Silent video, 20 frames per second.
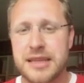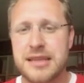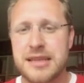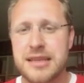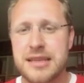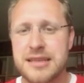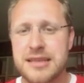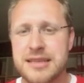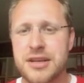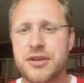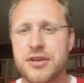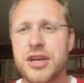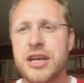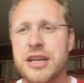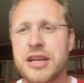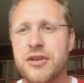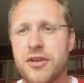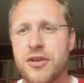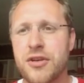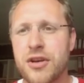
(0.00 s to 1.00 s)
So you
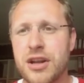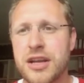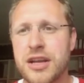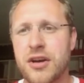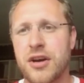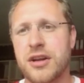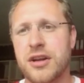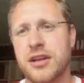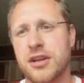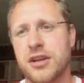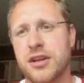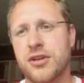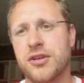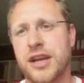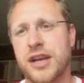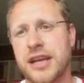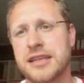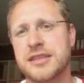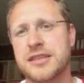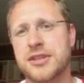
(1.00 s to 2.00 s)
can early on look
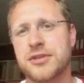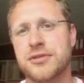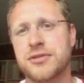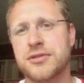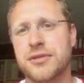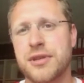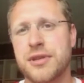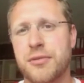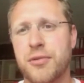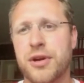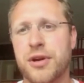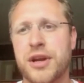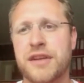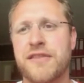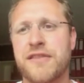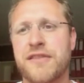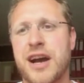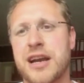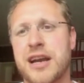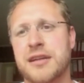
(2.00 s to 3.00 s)
into the work
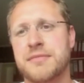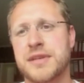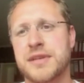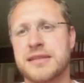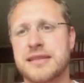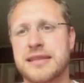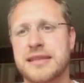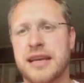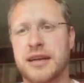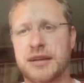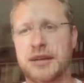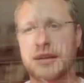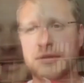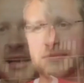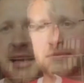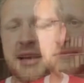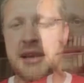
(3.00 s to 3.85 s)
environments there.